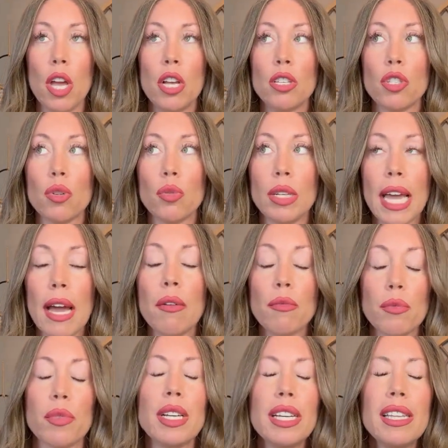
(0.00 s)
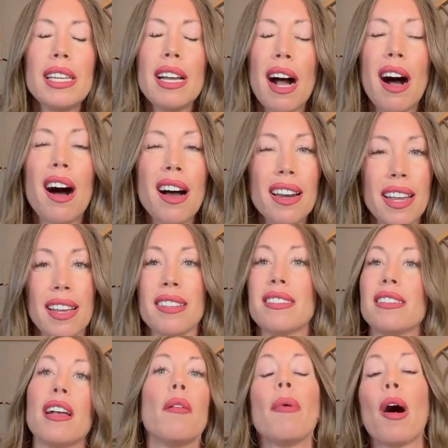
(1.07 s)
So get really
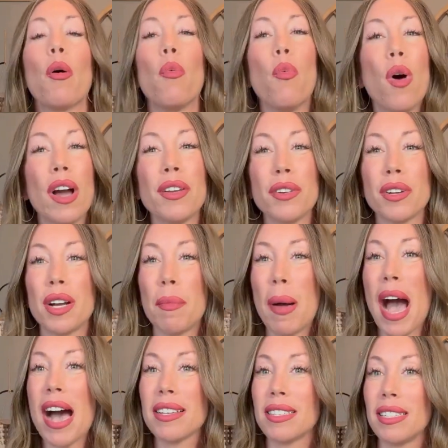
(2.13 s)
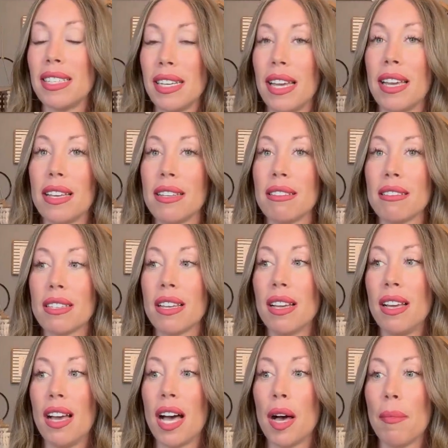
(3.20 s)
honest about what your capacity is,
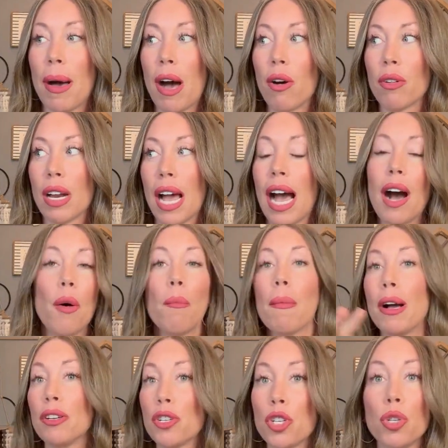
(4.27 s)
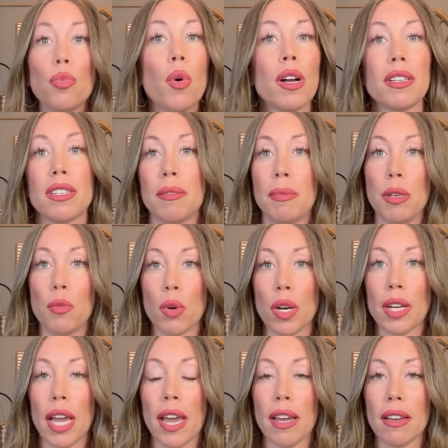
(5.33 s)
about how much you want to be
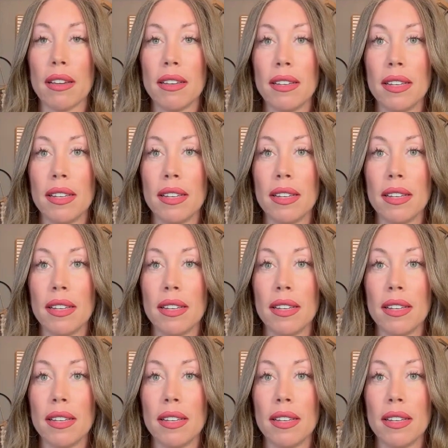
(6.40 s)
working.